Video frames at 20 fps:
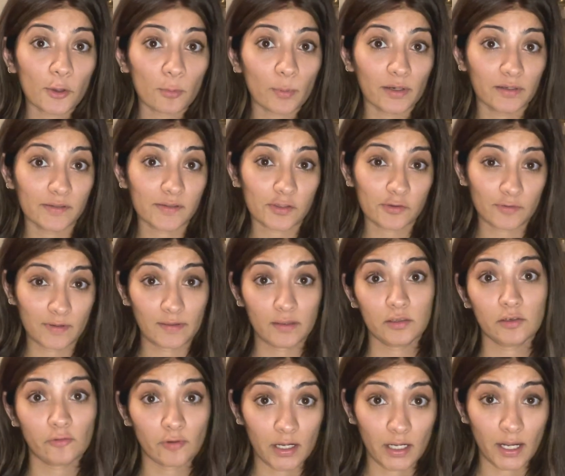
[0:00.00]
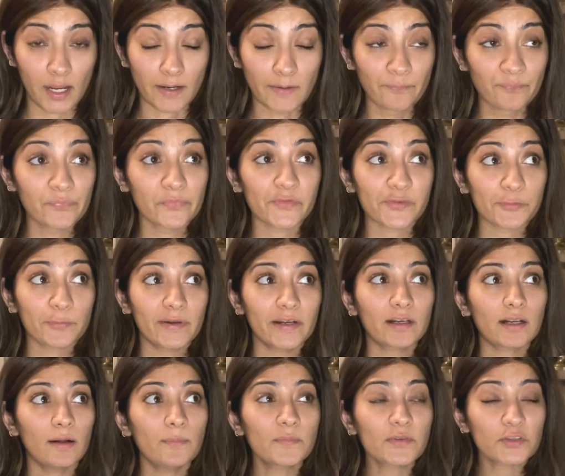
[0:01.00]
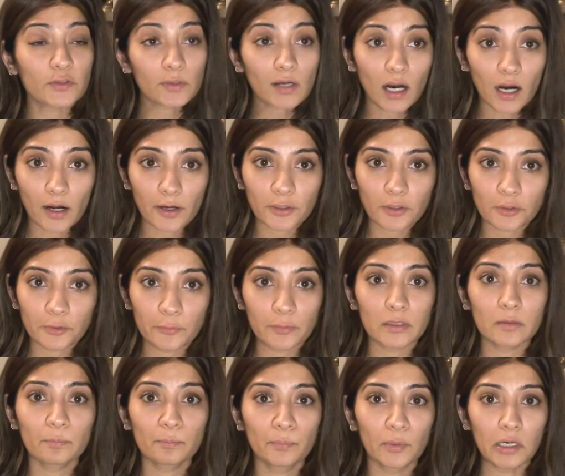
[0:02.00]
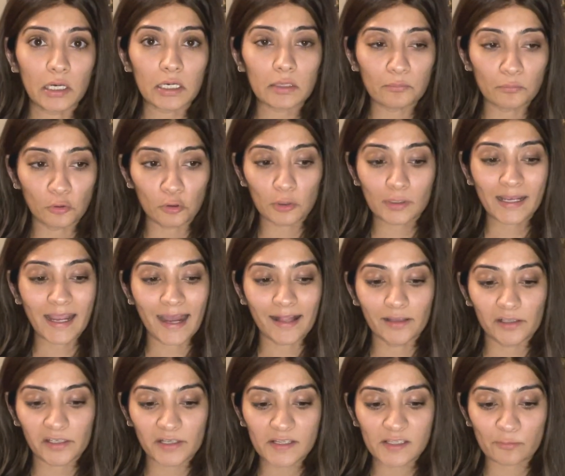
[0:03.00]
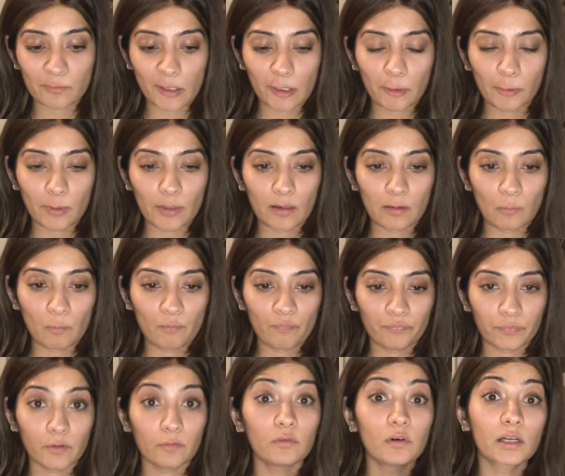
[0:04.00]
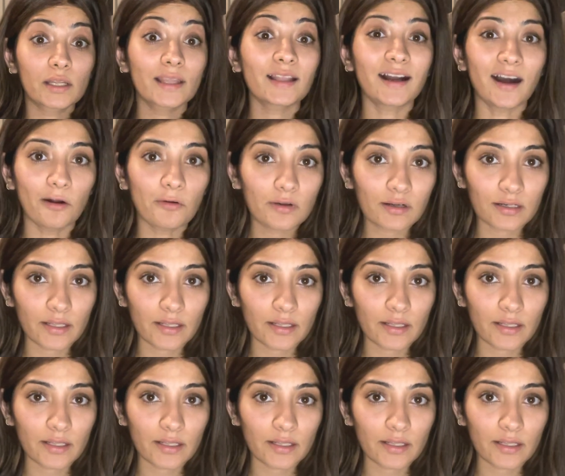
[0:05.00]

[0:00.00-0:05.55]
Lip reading: one is strength training. So when it comes to cardio, you will burn more calories when you are working out.